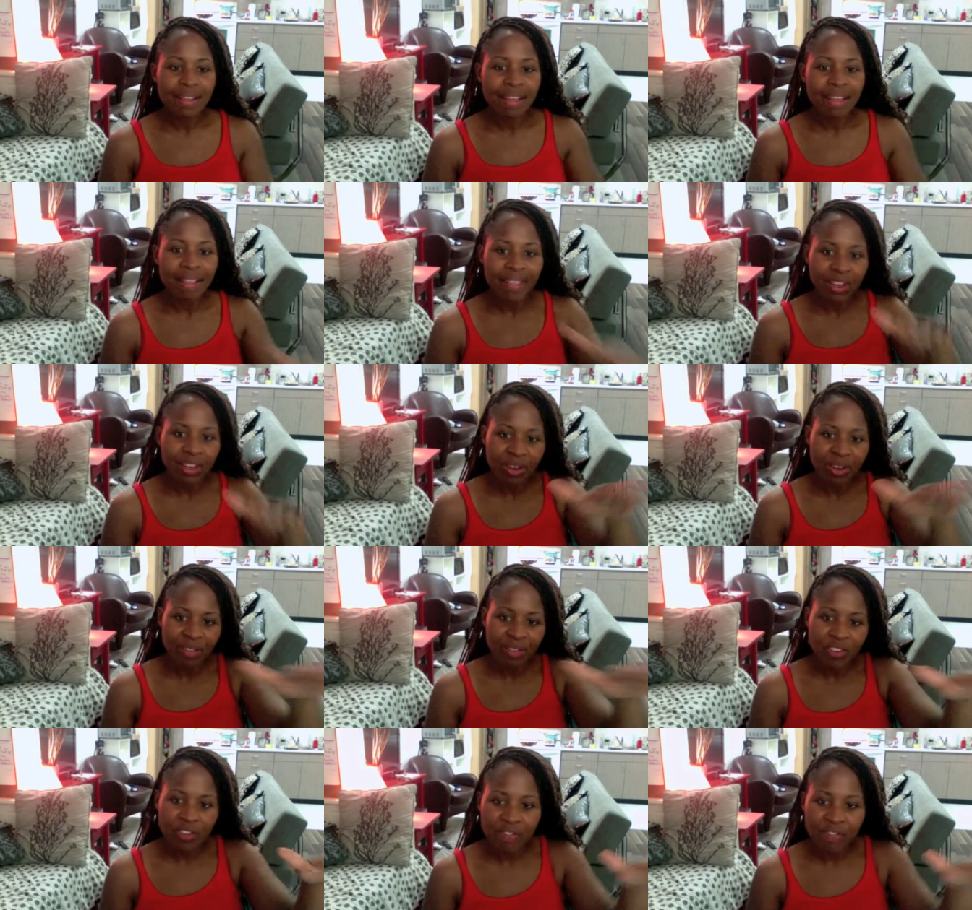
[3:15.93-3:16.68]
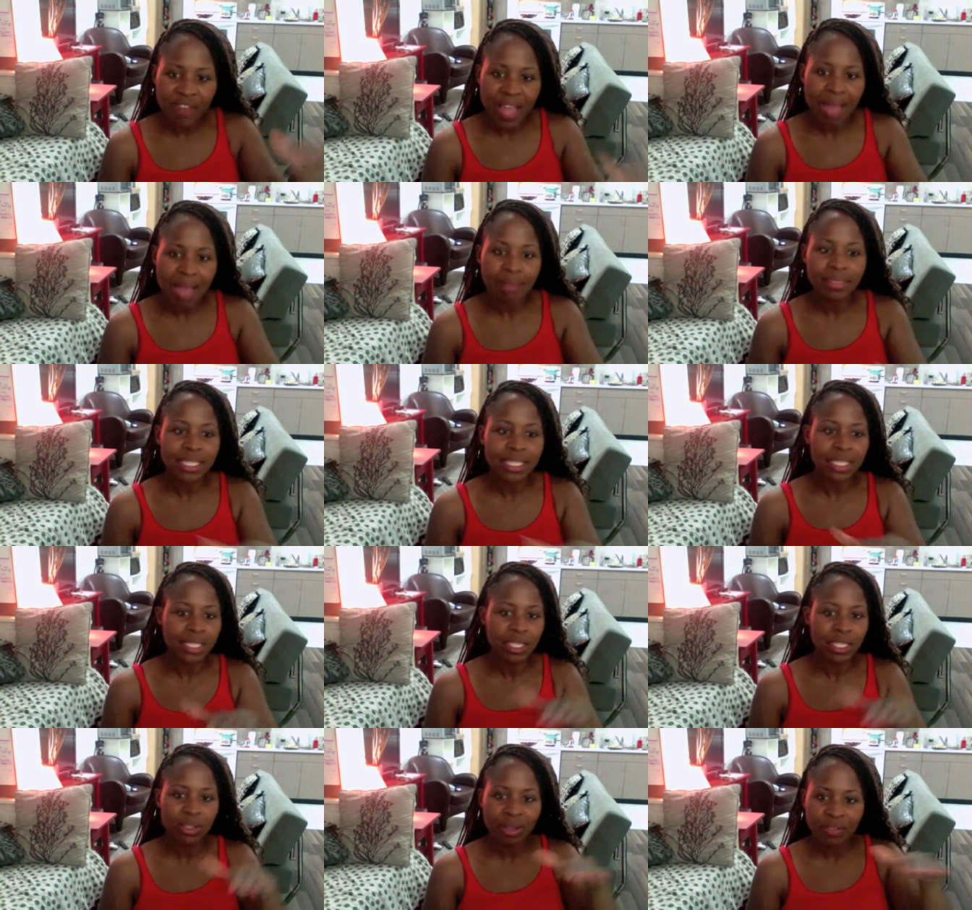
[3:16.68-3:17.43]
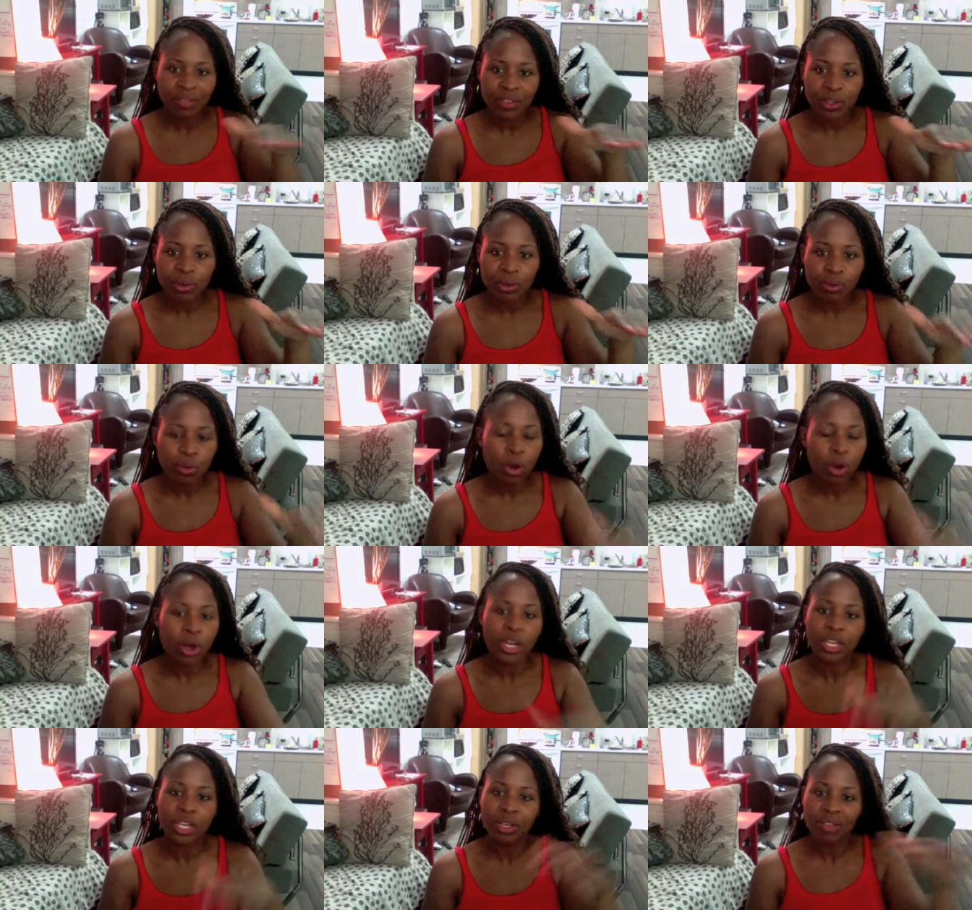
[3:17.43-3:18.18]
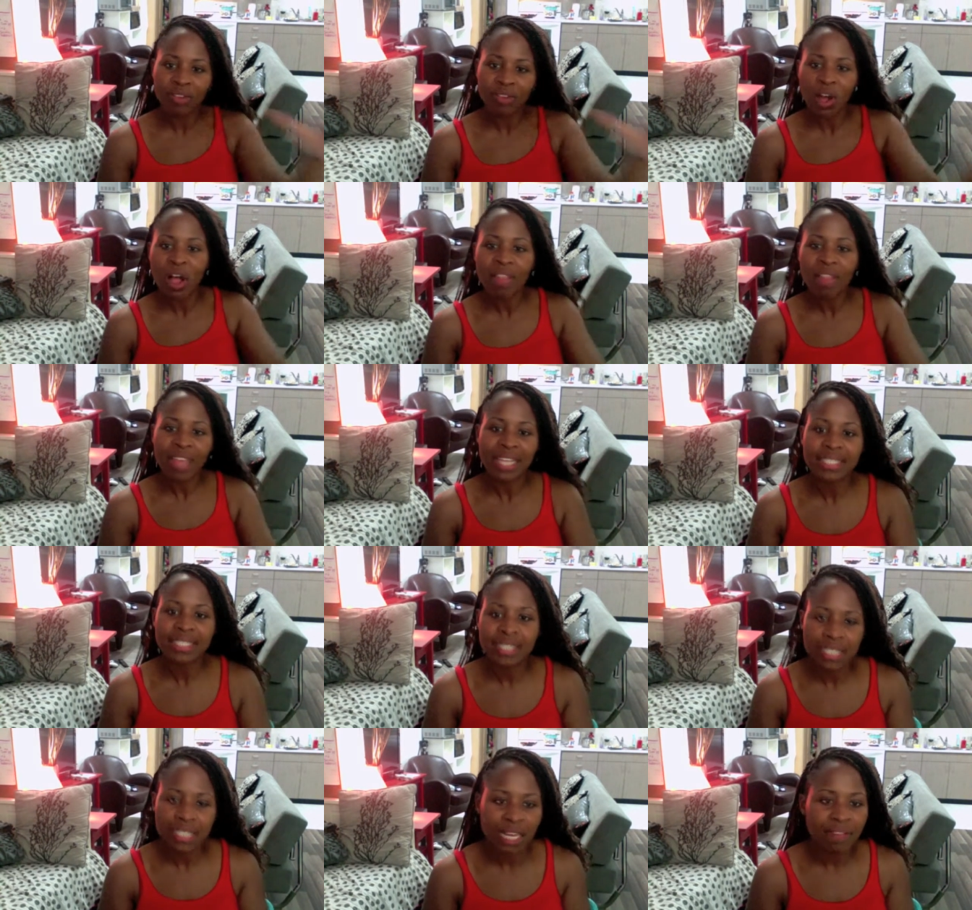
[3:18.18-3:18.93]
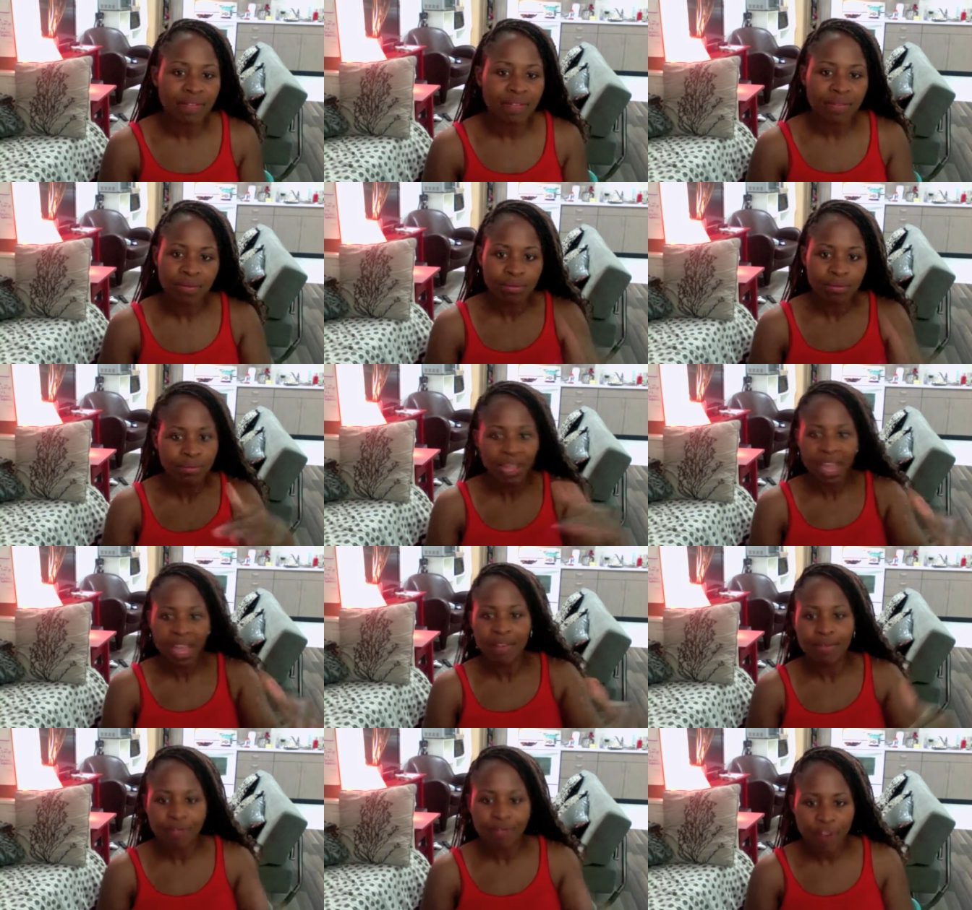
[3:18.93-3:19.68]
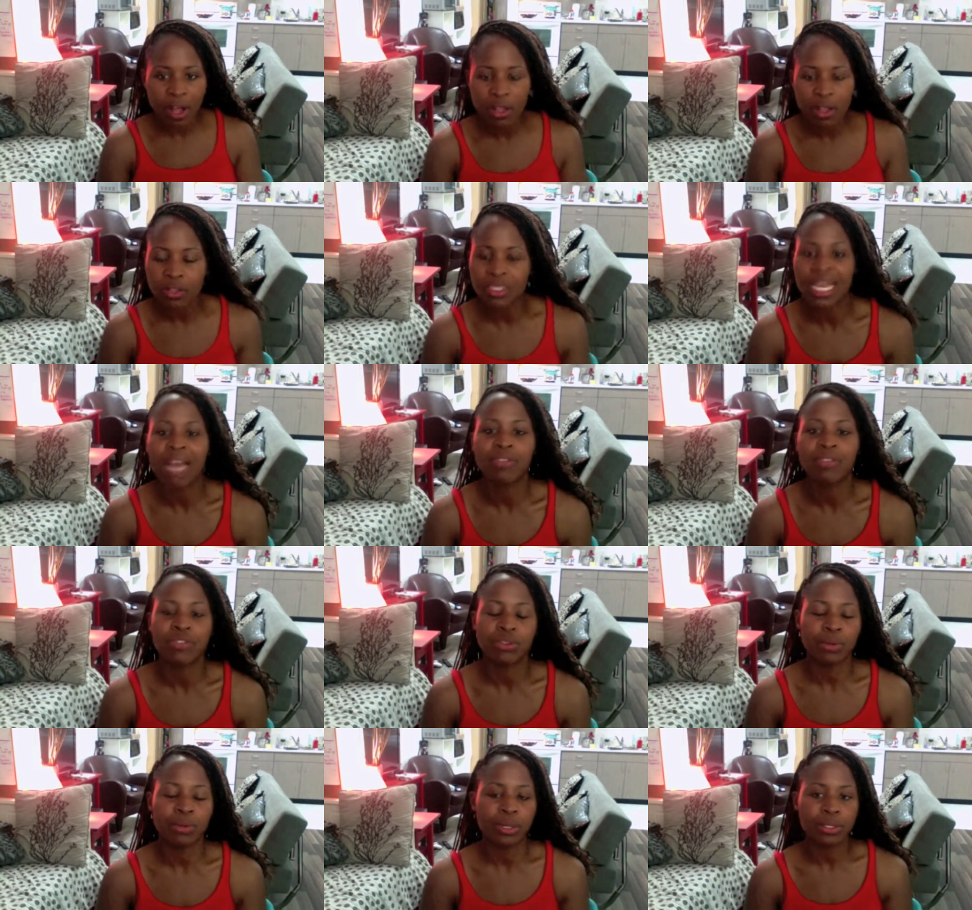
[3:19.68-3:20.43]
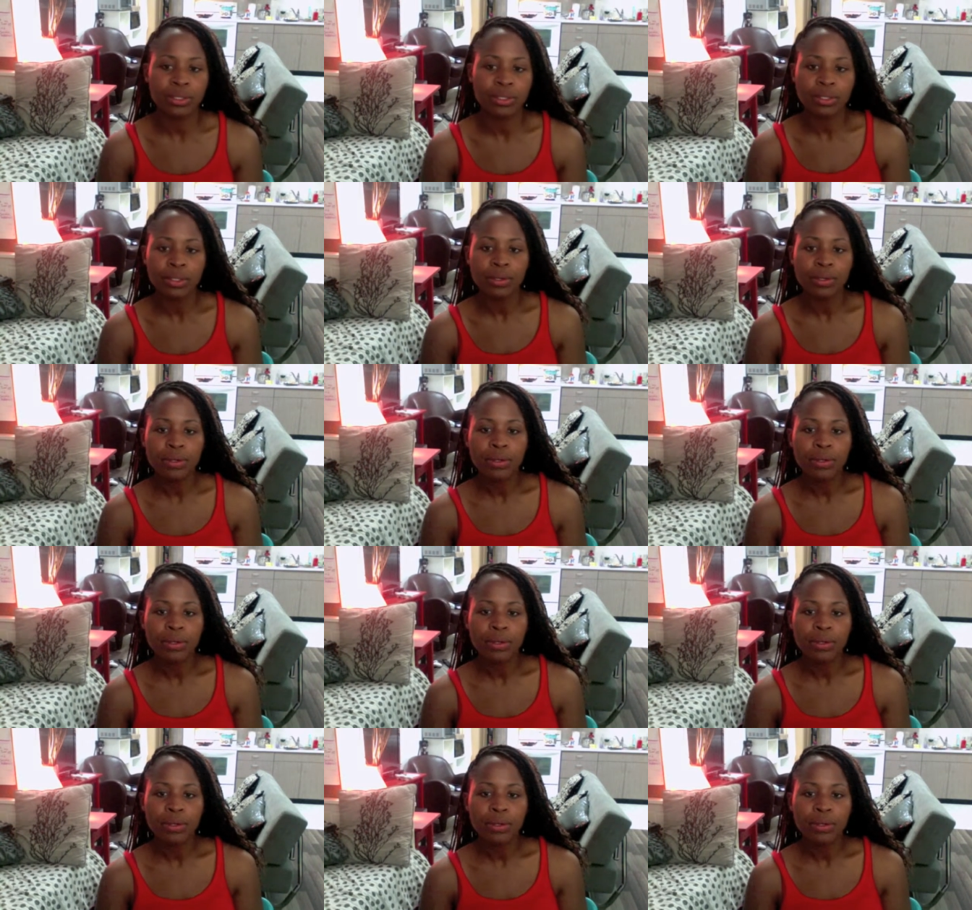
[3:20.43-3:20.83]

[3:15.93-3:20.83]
And then you have your family and then you have your work and you have all that stuff that follows afterwards.